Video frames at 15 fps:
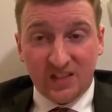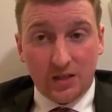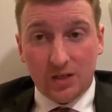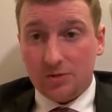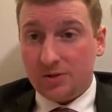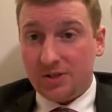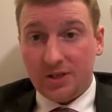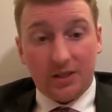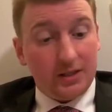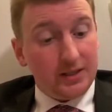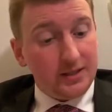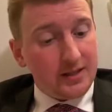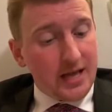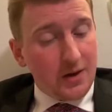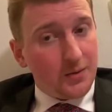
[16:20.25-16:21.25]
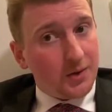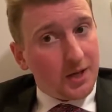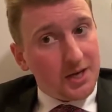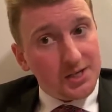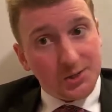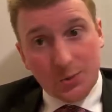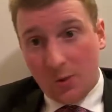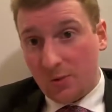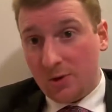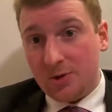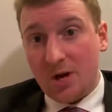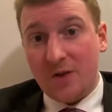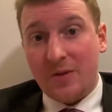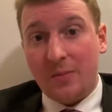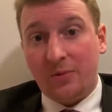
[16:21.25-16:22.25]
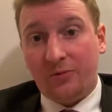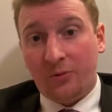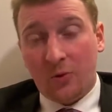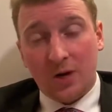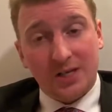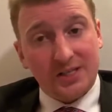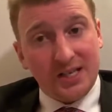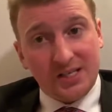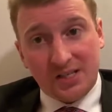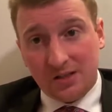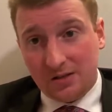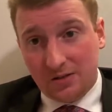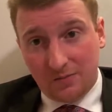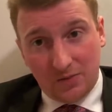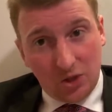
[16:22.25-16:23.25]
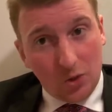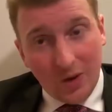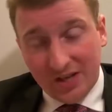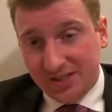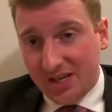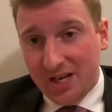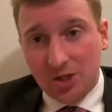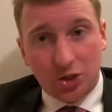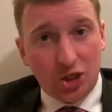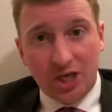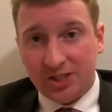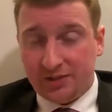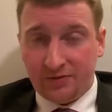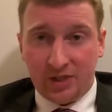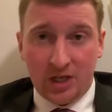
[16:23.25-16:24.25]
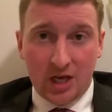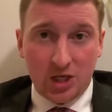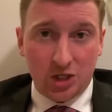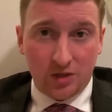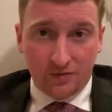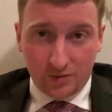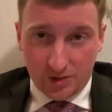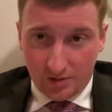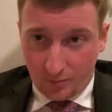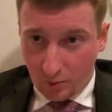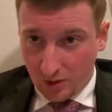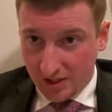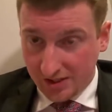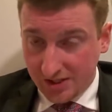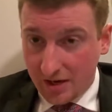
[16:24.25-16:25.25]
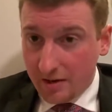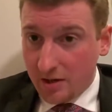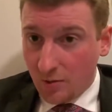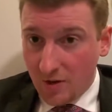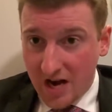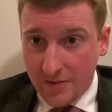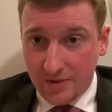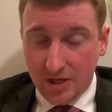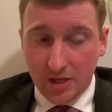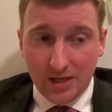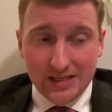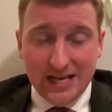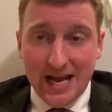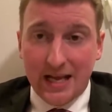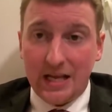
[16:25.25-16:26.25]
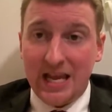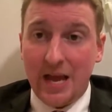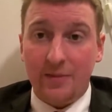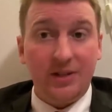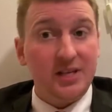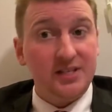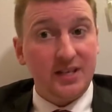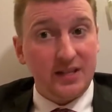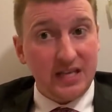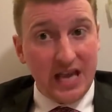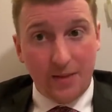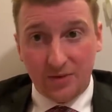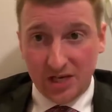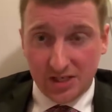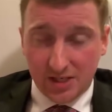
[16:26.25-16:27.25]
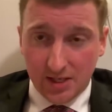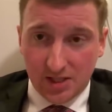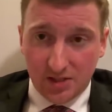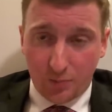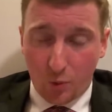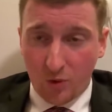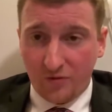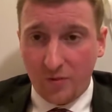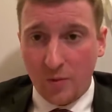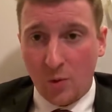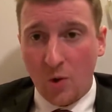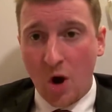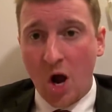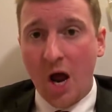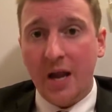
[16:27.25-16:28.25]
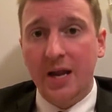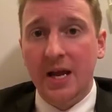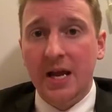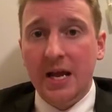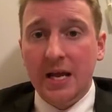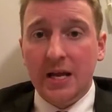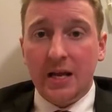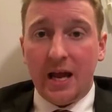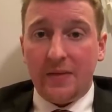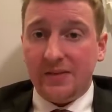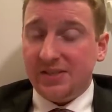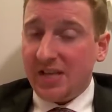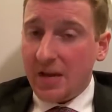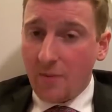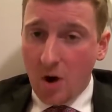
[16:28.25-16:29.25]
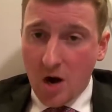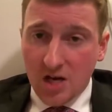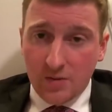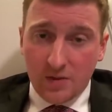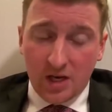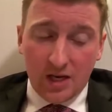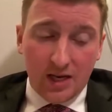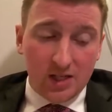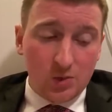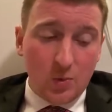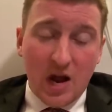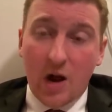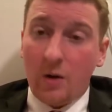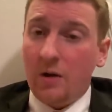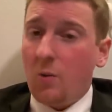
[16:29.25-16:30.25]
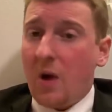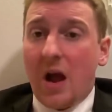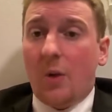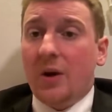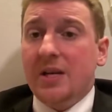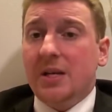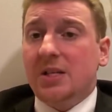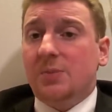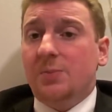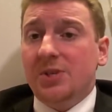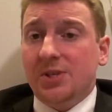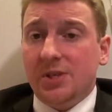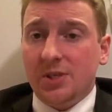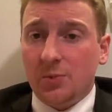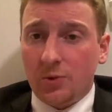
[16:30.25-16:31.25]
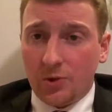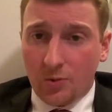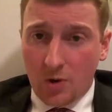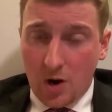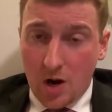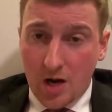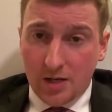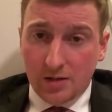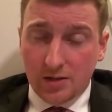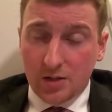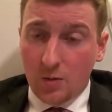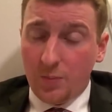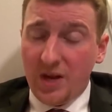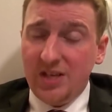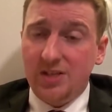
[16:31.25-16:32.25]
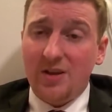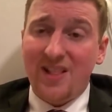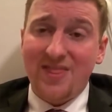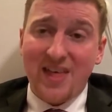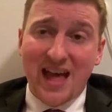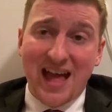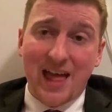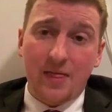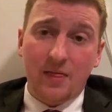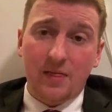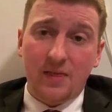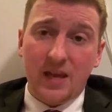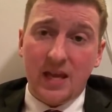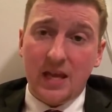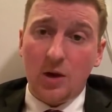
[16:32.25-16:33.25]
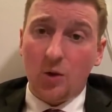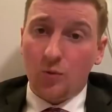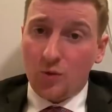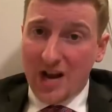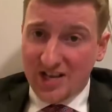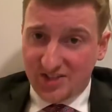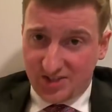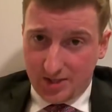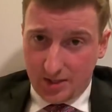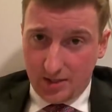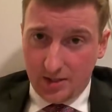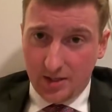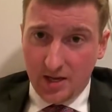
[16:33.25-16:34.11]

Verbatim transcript: Interestingly, that relates to what we were talking about before, because that's the USA's justification for supporting Saudi Arabia and attacking Yemen. They say the Yemenis get support from Iran. And the same argument against Huawei. Huawei does business with Iran. So based on that, they arrested.